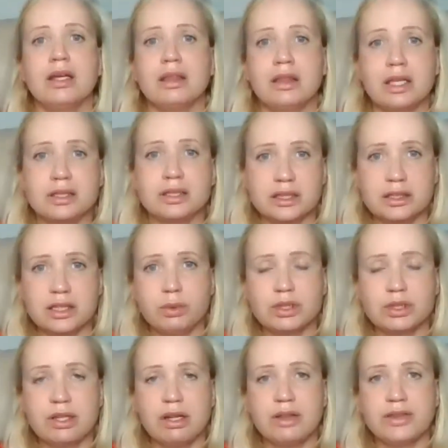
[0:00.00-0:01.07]
This is the
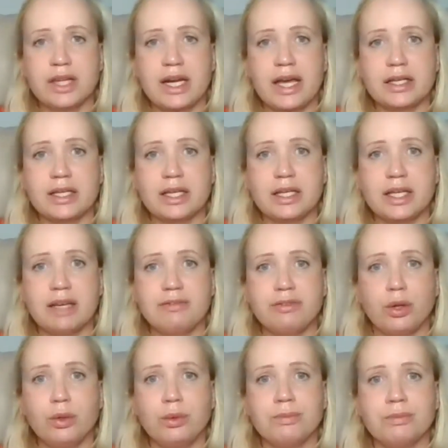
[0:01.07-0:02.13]
result that I can give
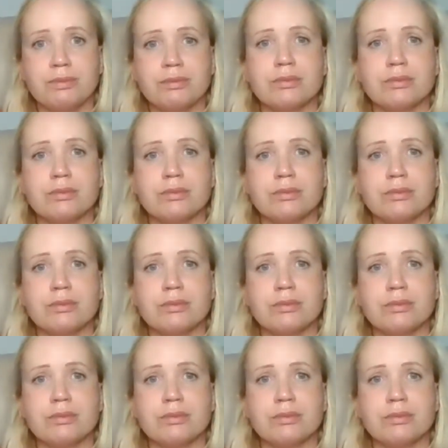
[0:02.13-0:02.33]
you.